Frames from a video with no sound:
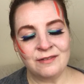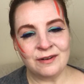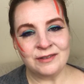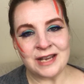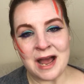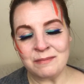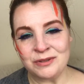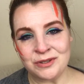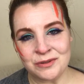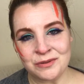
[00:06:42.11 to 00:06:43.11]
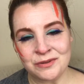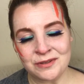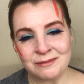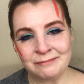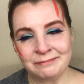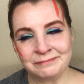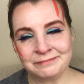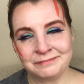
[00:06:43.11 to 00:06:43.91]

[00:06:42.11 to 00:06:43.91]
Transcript: I found tap shoes.